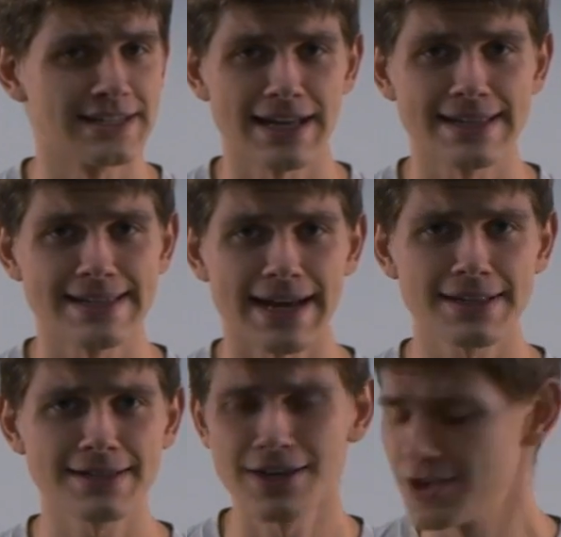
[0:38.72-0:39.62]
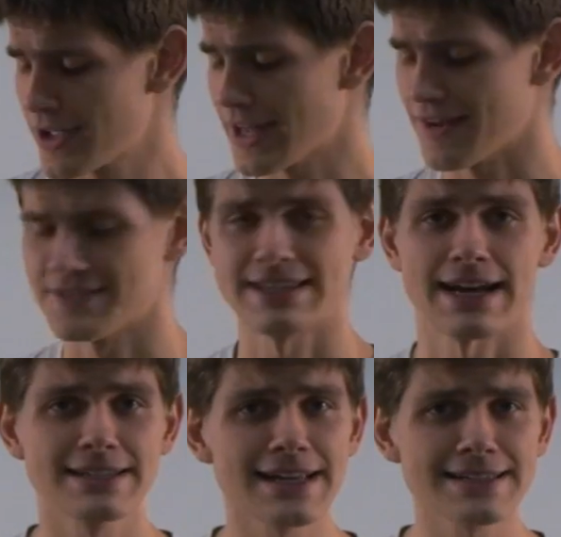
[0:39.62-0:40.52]
in 10 seconds. You can't have
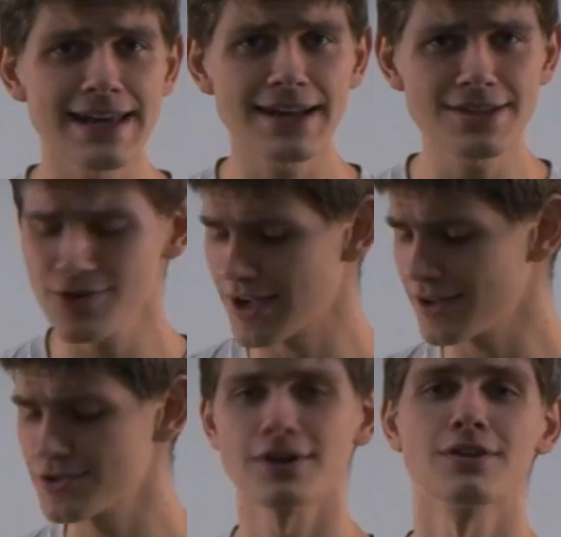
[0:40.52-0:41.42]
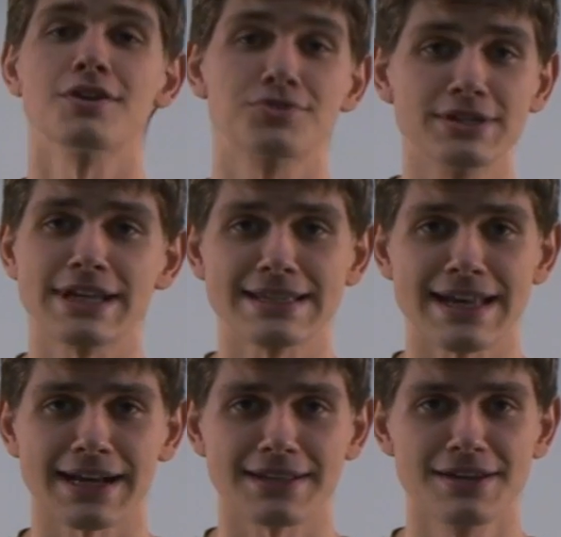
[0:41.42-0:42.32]
sex in 10 seconds. You cannot do your laundry in 10
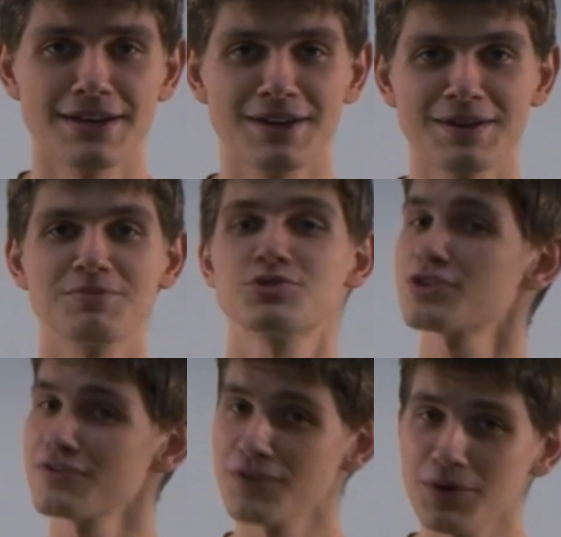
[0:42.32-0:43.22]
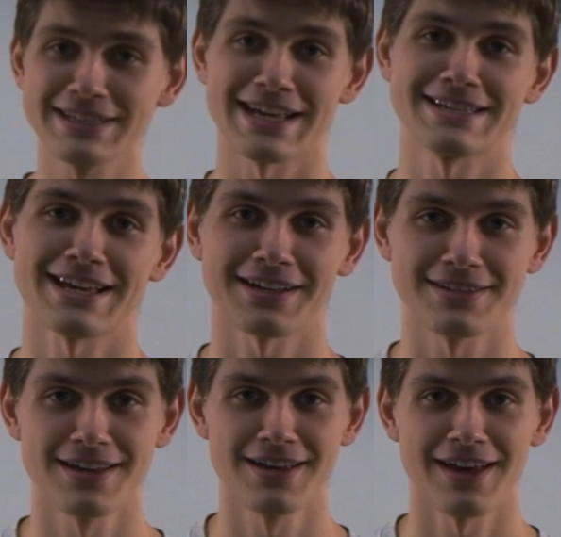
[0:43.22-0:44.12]
seconds. But you can vote in 10
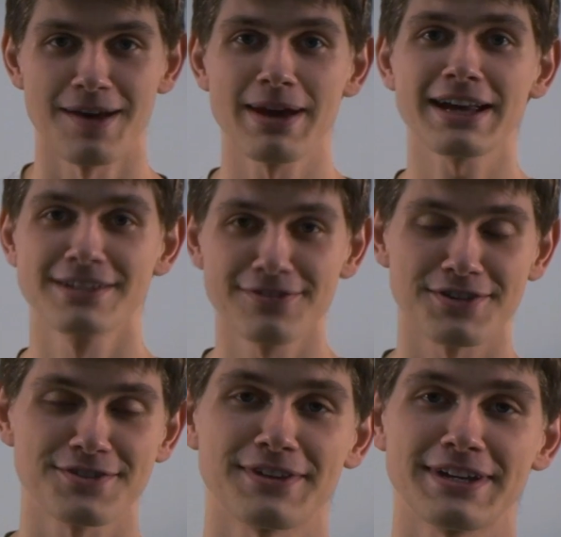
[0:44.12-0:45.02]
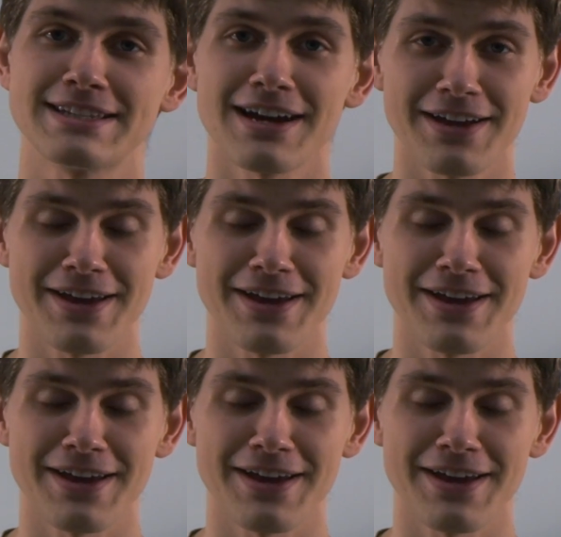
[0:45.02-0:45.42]
seconds and make a difference for the entire